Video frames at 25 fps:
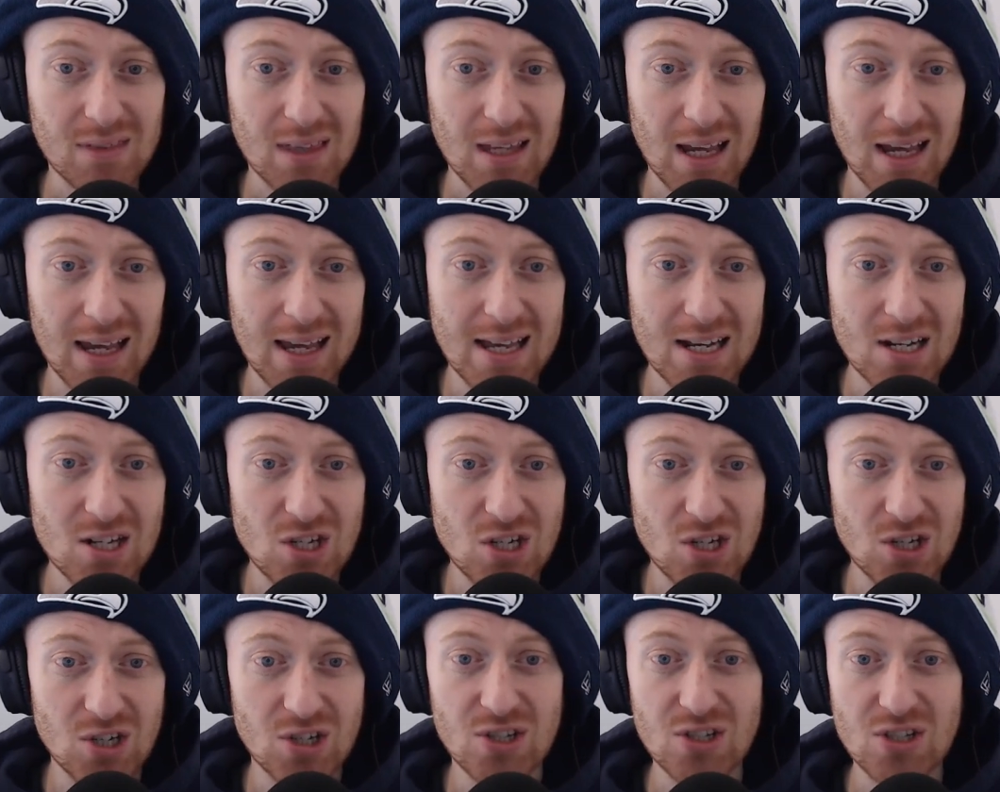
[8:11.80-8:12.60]
it
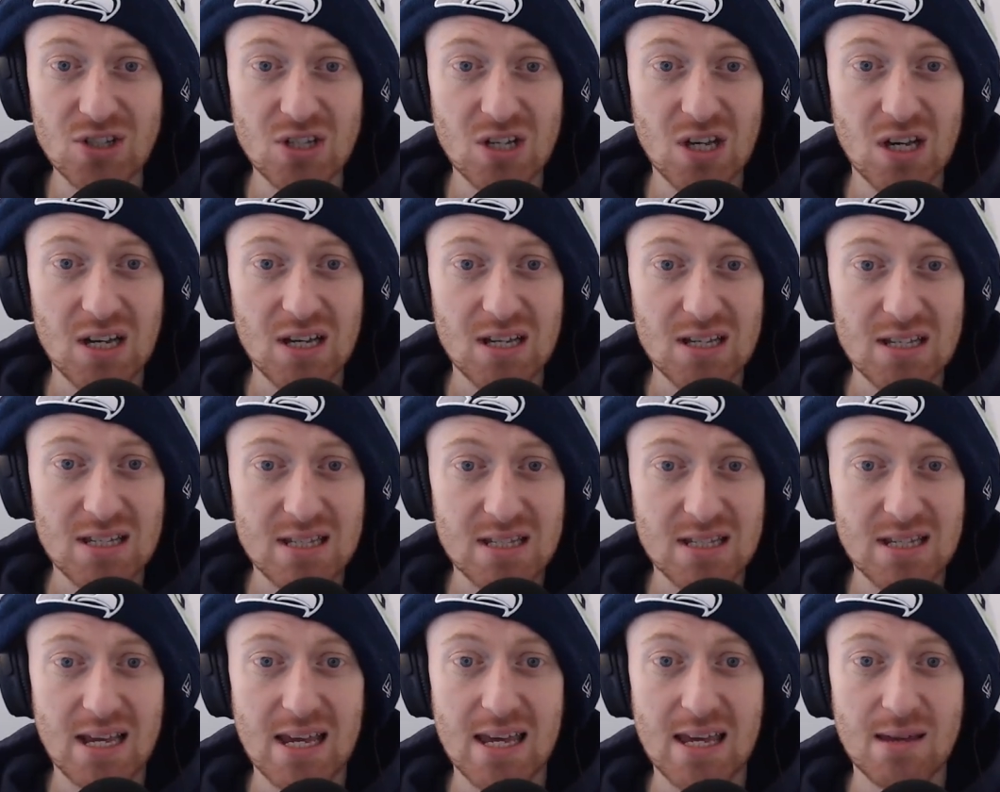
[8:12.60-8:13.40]
does
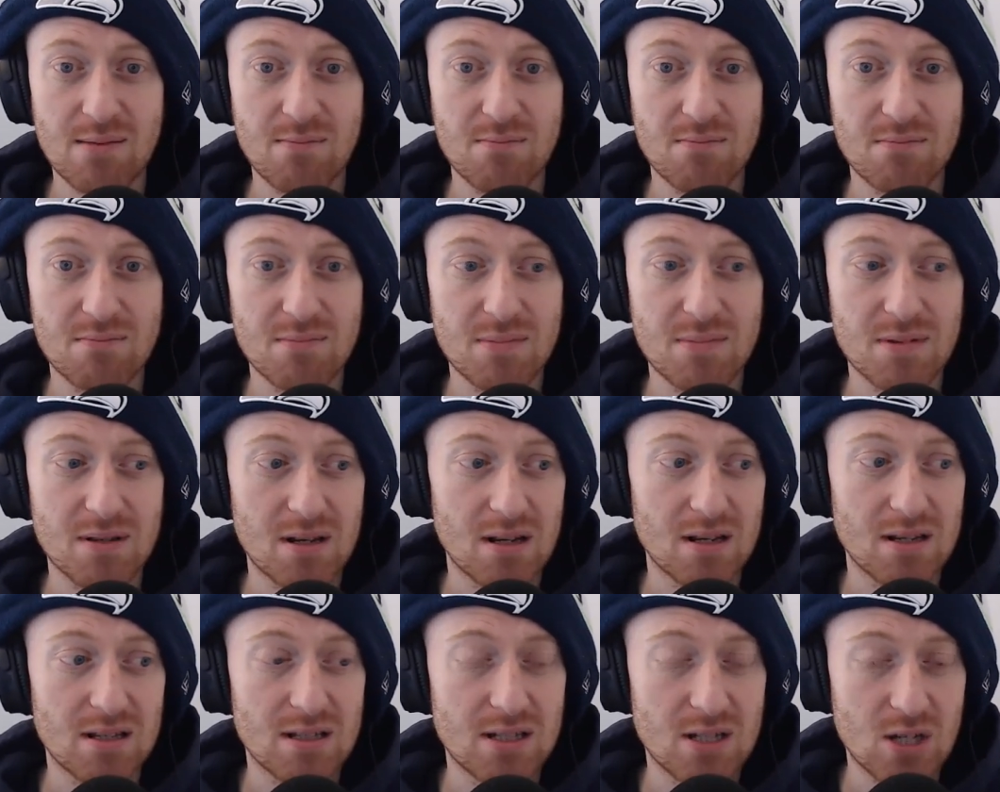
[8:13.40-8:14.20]
seem
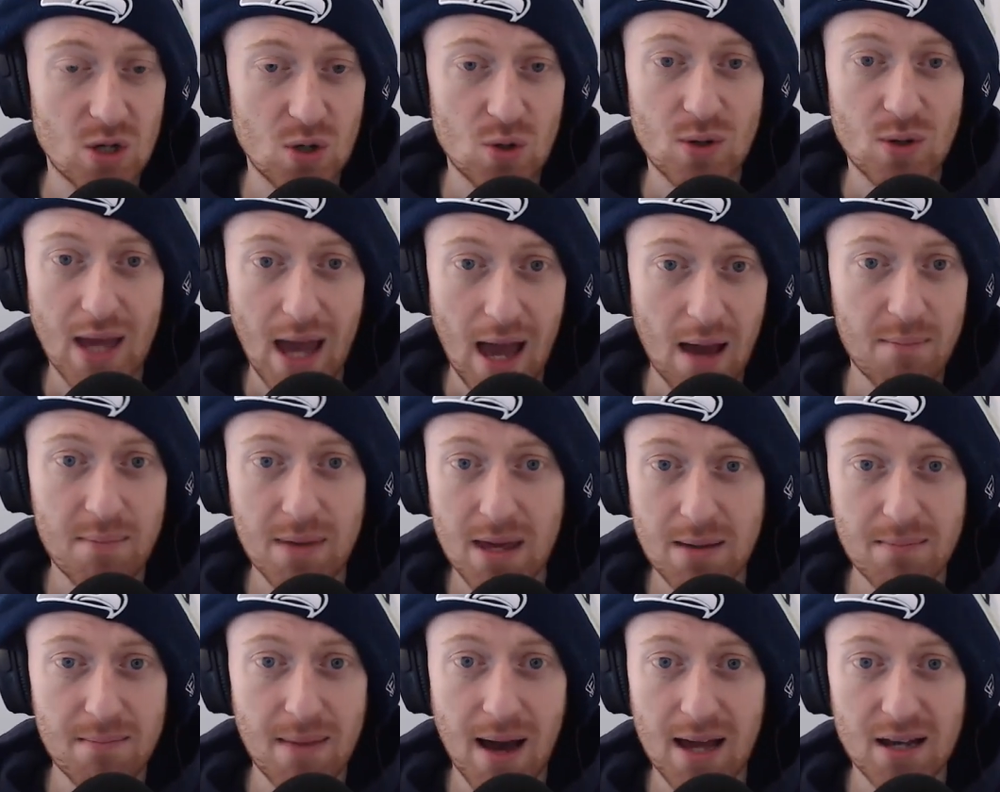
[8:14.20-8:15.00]
to get
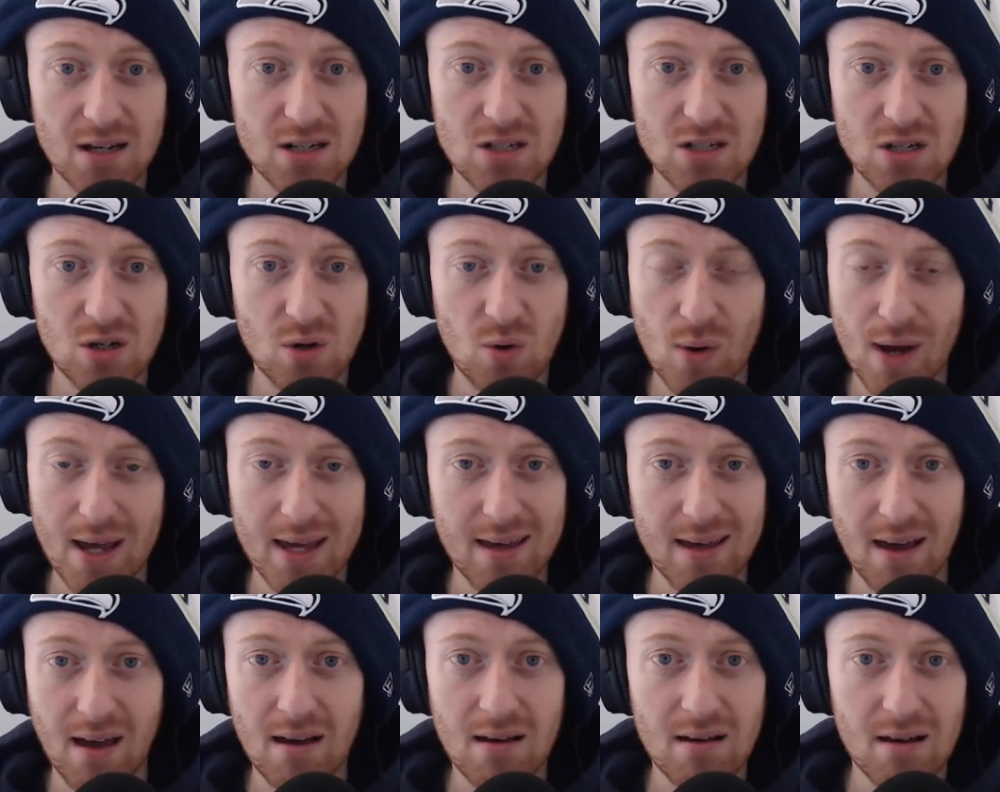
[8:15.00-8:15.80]
me matched
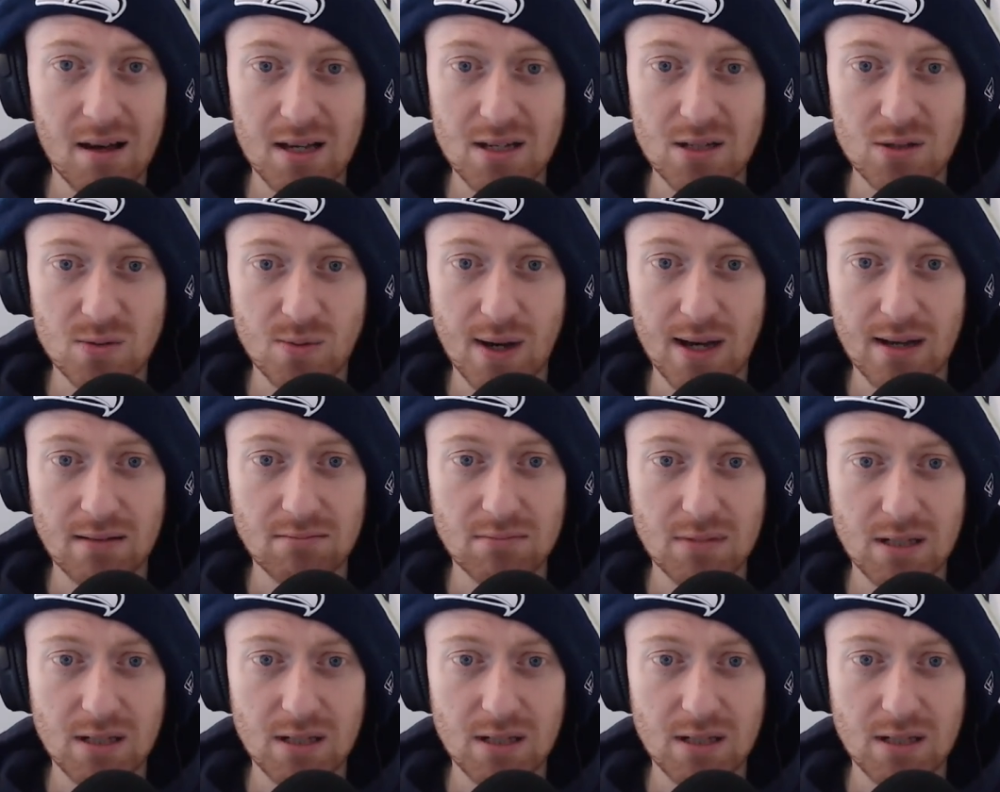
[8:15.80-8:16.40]
quicker as well.